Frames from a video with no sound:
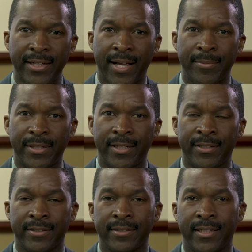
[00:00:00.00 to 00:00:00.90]
I'm
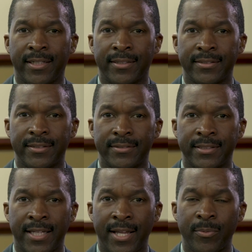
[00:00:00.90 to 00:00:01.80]
here
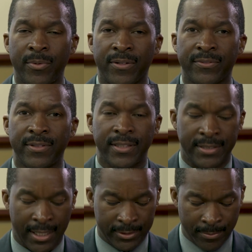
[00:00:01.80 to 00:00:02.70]
today with Dr.